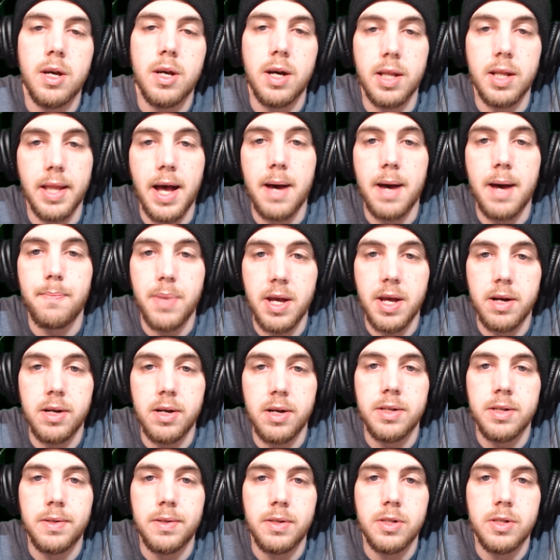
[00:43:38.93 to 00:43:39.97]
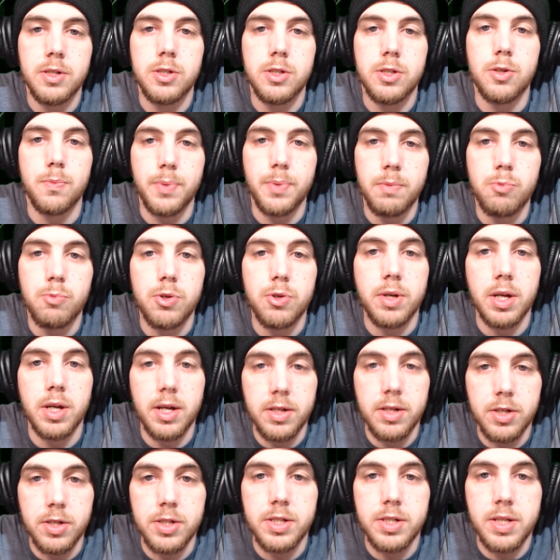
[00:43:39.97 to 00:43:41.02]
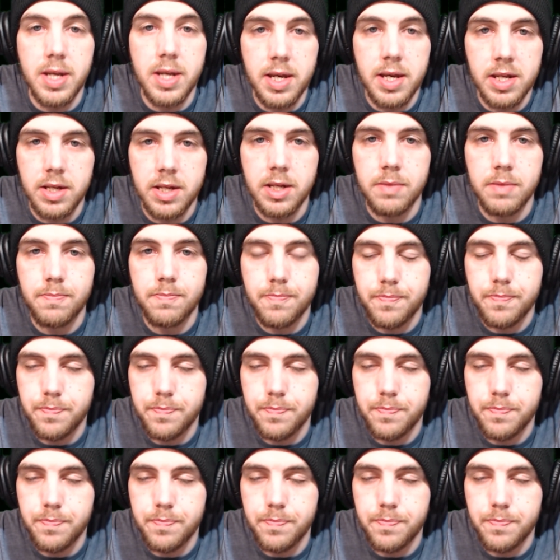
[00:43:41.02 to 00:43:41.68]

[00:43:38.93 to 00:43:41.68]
a lot better so people can understand it.